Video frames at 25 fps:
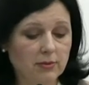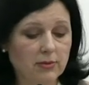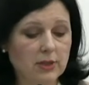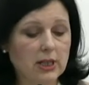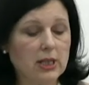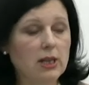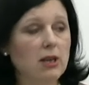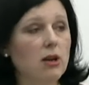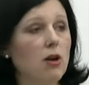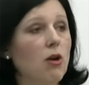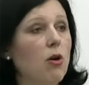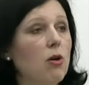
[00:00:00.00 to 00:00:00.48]

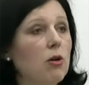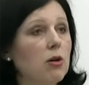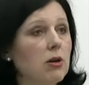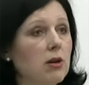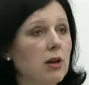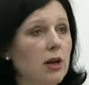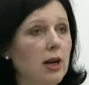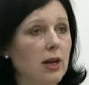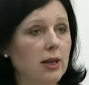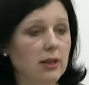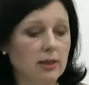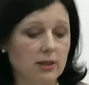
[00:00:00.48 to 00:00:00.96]
The
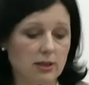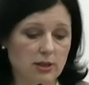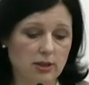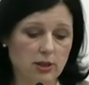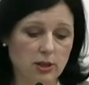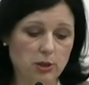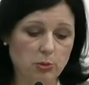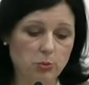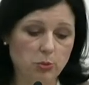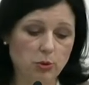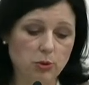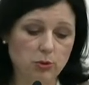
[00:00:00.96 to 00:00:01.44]
online
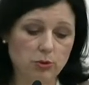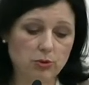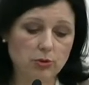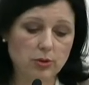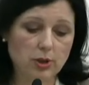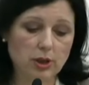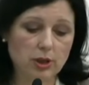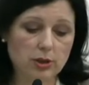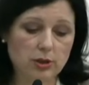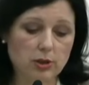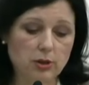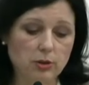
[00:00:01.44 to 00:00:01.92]

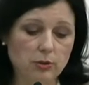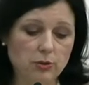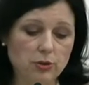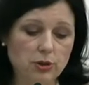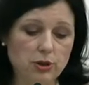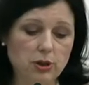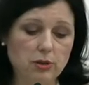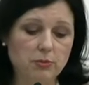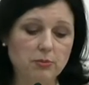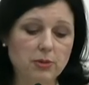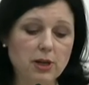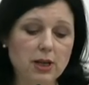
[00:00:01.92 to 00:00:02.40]
dispute
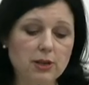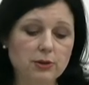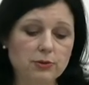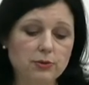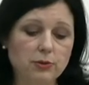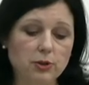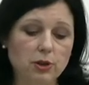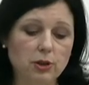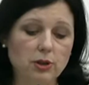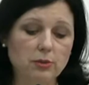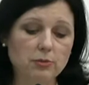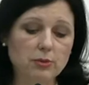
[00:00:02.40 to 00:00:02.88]
resolution
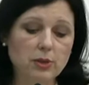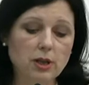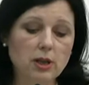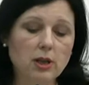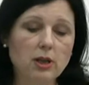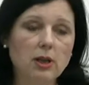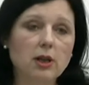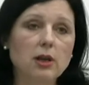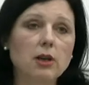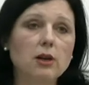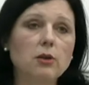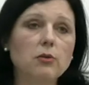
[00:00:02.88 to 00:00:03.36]
platform,
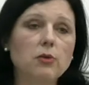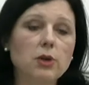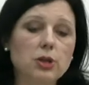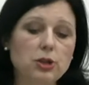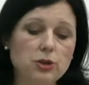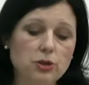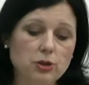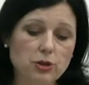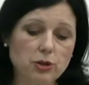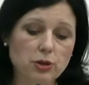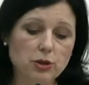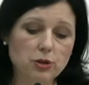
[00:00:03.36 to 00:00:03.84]

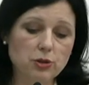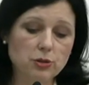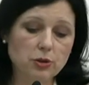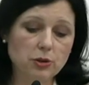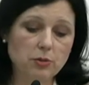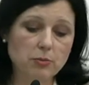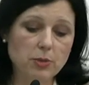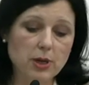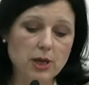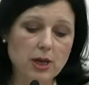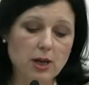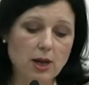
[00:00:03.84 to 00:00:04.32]
which
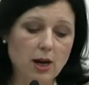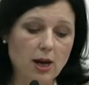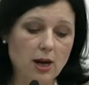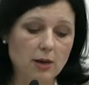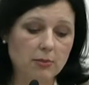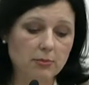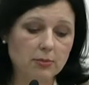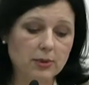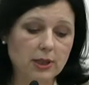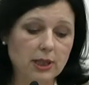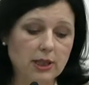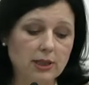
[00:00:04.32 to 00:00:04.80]
should be
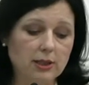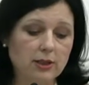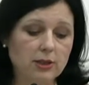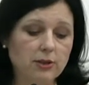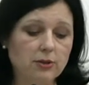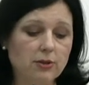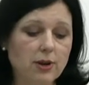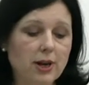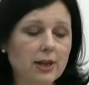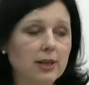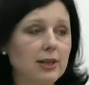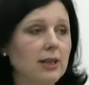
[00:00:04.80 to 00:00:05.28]
up and
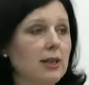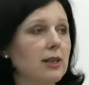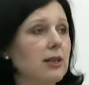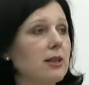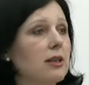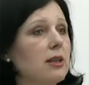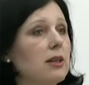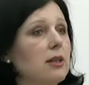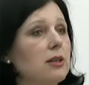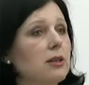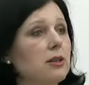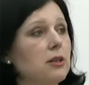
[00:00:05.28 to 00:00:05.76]

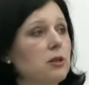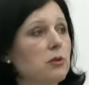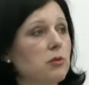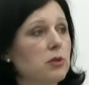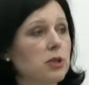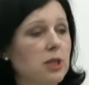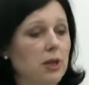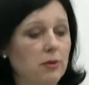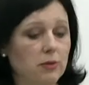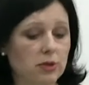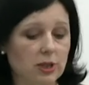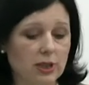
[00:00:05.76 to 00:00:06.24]
running in
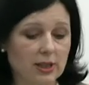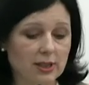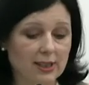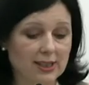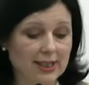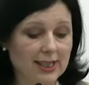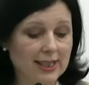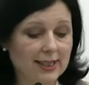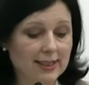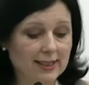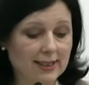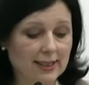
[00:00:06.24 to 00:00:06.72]

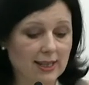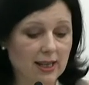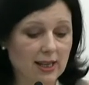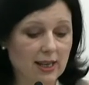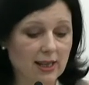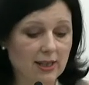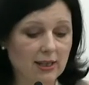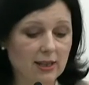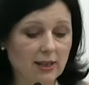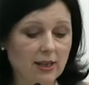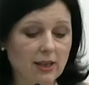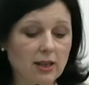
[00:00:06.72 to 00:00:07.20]

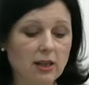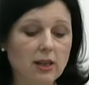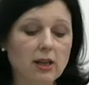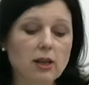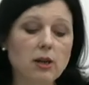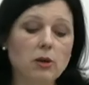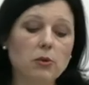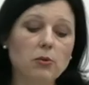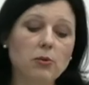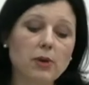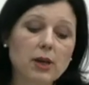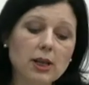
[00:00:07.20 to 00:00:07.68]
2016,
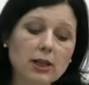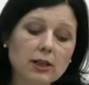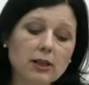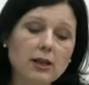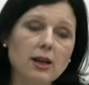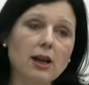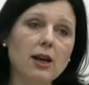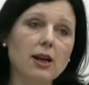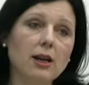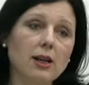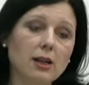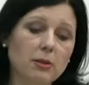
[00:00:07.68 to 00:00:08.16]

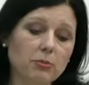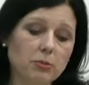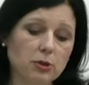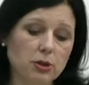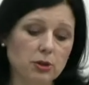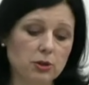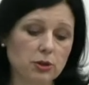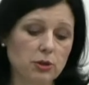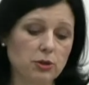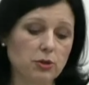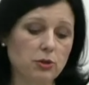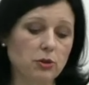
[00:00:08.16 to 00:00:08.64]
will help
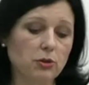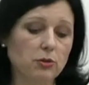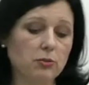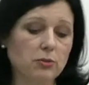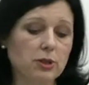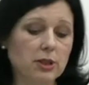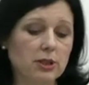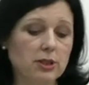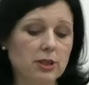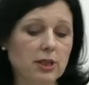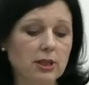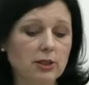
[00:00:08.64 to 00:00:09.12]

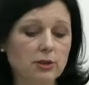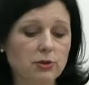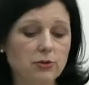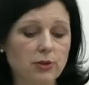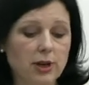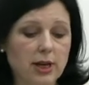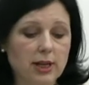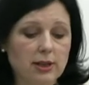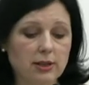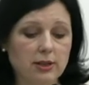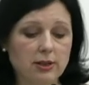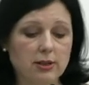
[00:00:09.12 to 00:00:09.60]
consumers and
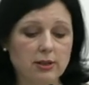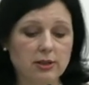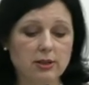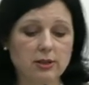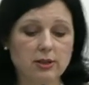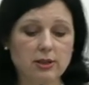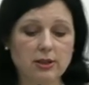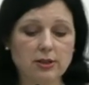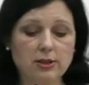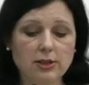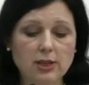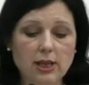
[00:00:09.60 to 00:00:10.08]
traders
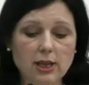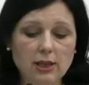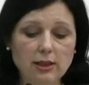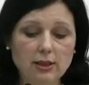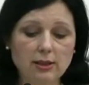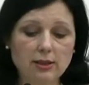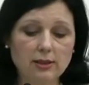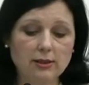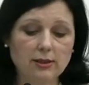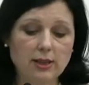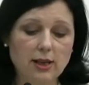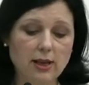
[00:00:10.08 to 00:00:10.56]

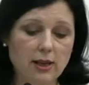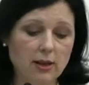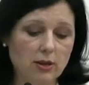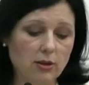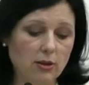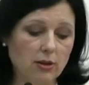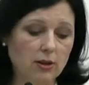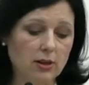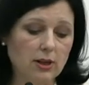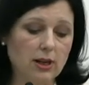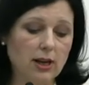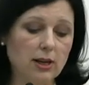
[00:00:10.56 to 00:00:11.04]
settle
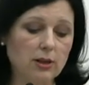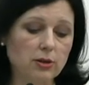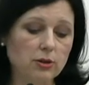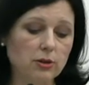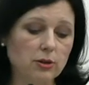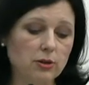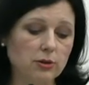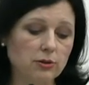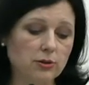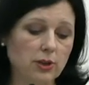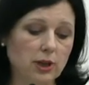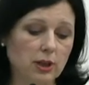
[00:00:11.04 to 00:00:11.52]
their online
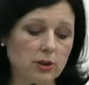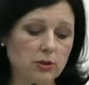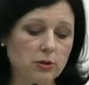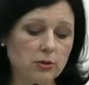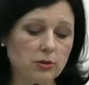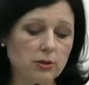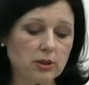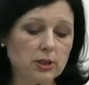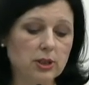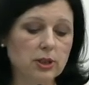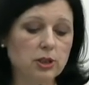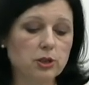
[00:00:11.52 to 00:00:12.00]

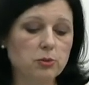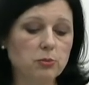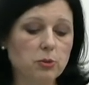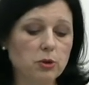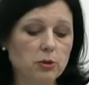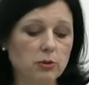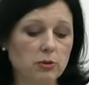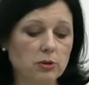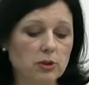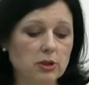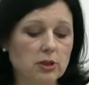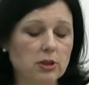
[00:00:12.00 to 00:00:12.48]
contractual
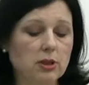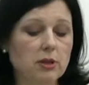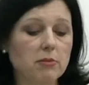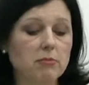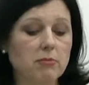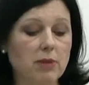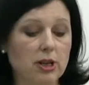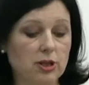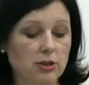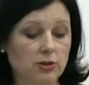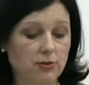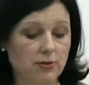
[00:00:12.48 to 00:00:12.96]
disputes
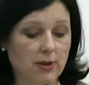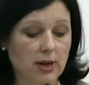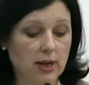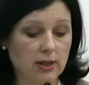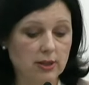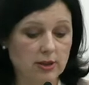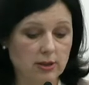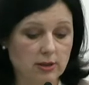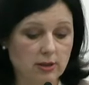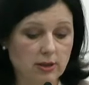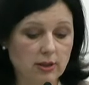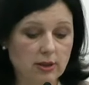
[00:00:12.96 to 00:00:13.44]
much
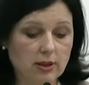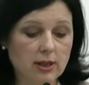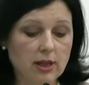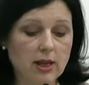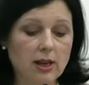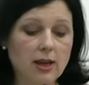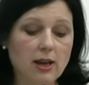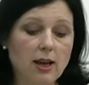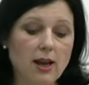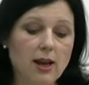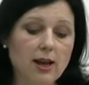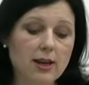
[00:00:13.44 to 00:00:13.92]
faster
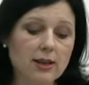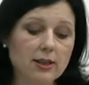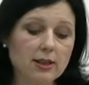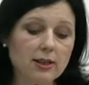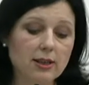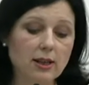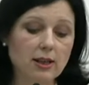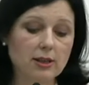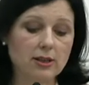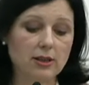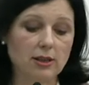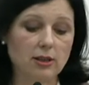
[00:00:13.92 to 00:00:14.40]

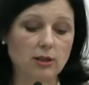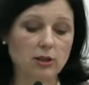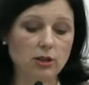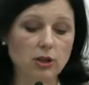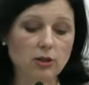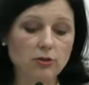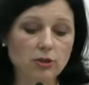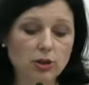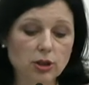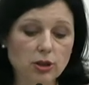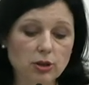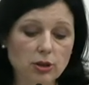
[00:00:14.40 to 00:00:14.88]
and at a
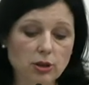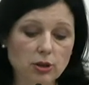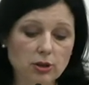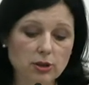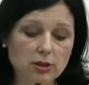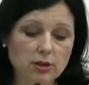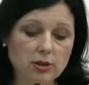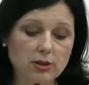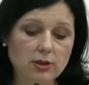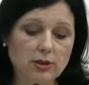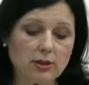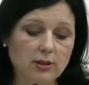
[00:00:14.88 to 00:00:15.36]
lower
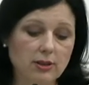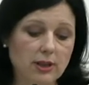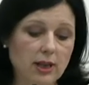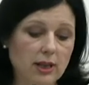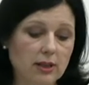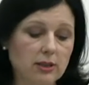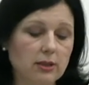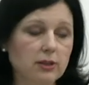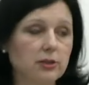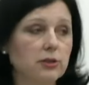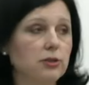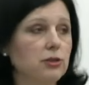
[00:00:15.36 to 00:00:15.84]
cost
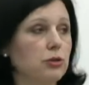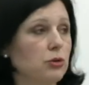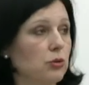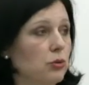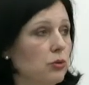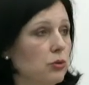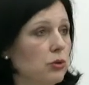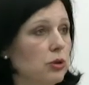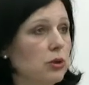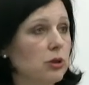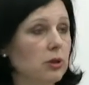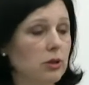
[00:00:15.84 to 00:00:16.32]
than
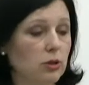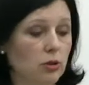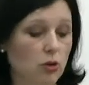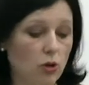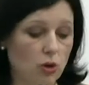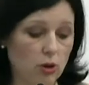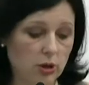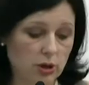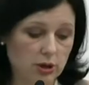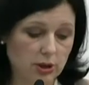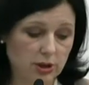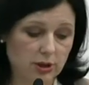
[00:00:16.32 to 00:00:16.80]
through
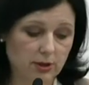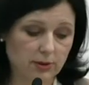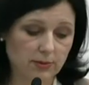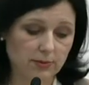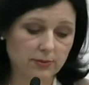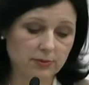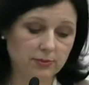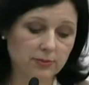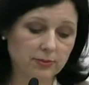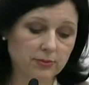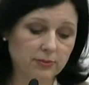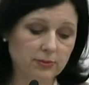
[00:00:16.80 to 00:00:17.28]
courts.
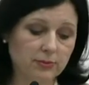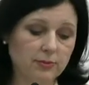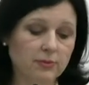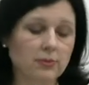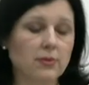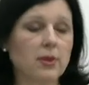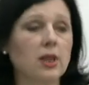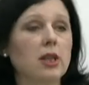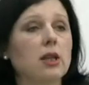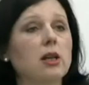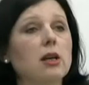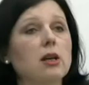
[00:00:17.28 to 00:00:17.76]

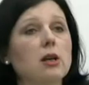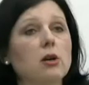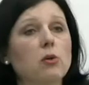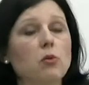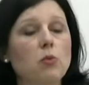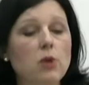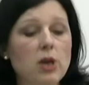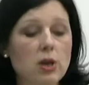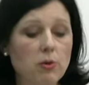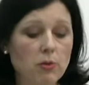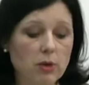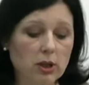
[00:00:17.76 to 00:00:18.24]

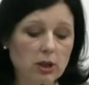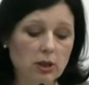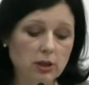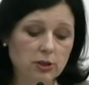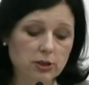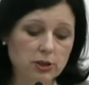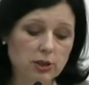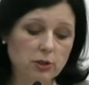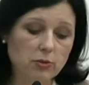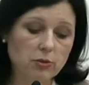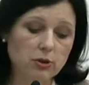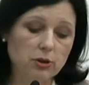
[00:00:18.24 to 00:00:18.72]
We will
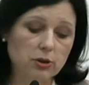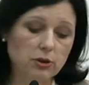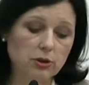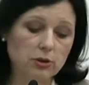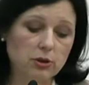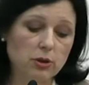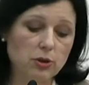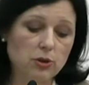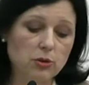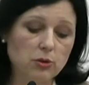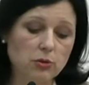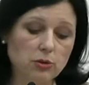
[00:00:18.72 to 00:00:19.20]
also
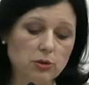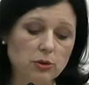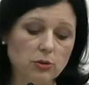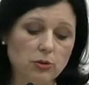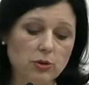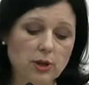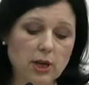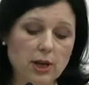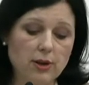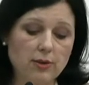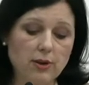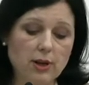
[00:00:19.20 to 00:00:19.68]
continue
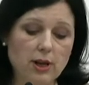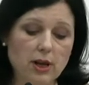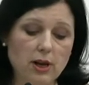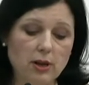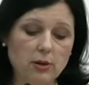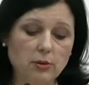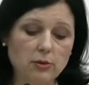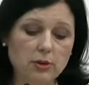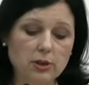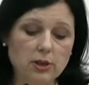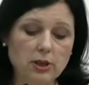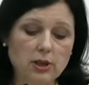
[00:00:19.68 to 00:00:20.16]
to carry
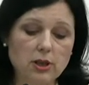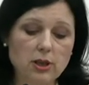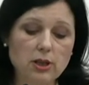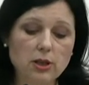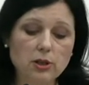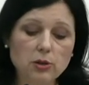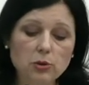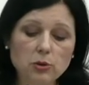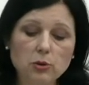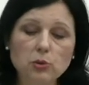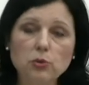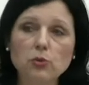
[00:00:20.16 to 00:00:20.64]
out
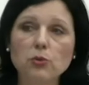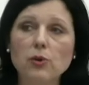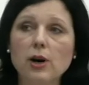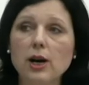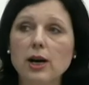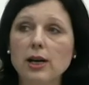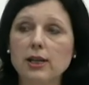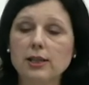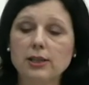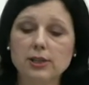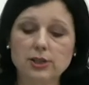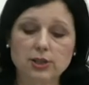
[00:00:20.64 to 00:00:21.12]

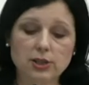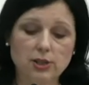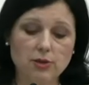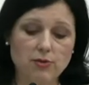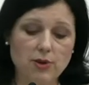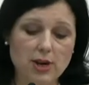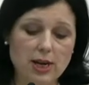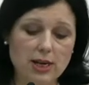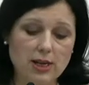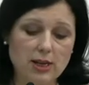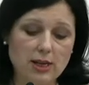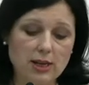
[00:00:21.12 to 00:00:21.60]
EU-wide
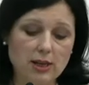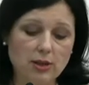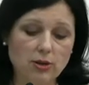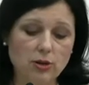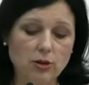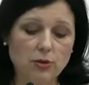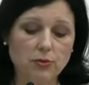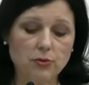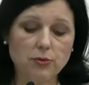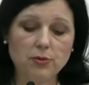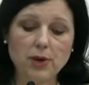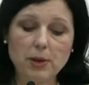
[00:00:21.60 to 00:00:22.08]

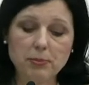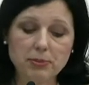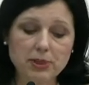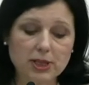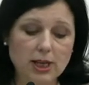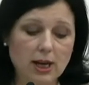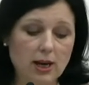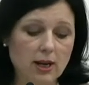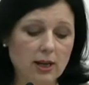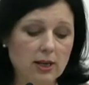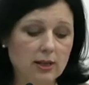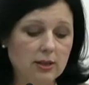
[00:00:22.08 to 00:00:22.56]
screening of
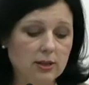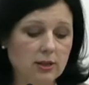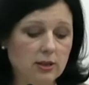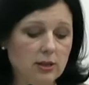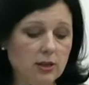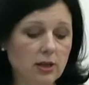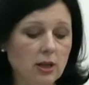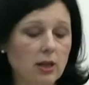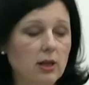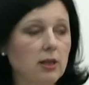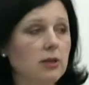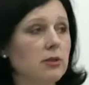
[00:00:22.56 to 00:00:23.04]

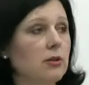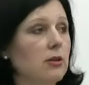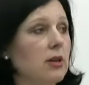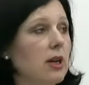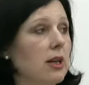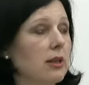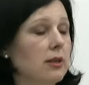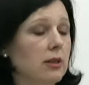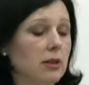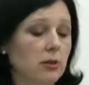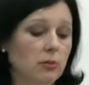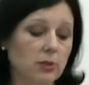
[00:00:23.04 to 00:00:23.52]
websites
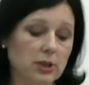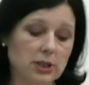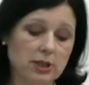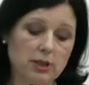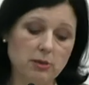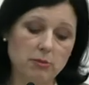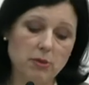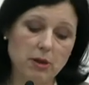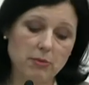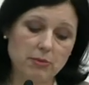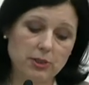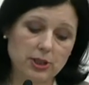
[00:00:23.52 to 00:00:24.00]
together
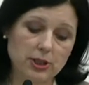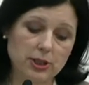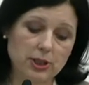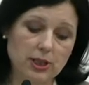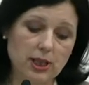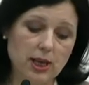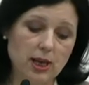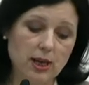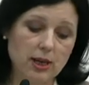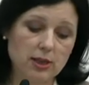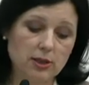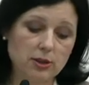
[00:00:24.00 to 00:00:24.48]
with the Member
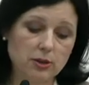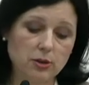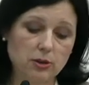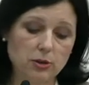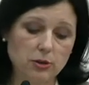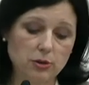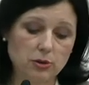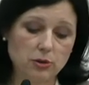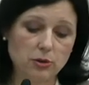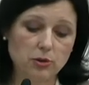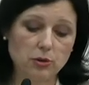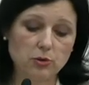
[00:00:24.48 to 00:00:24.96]
States'
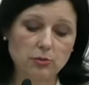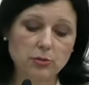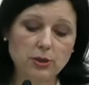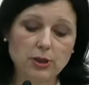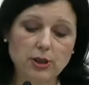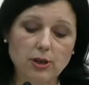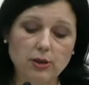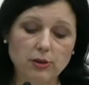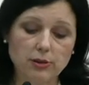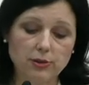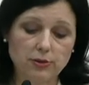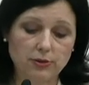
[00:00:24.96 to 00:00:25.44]

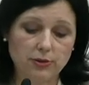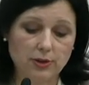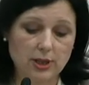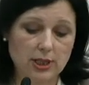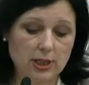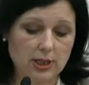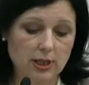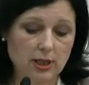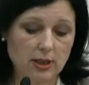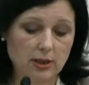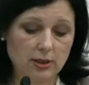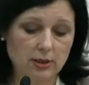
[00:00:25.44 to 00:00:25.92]
consumer
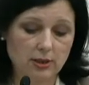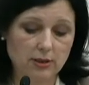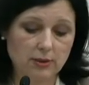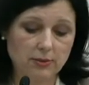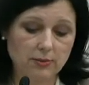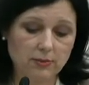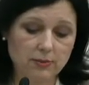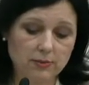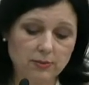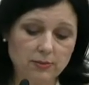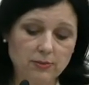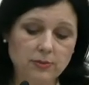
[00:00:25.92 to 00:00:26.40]
authorities.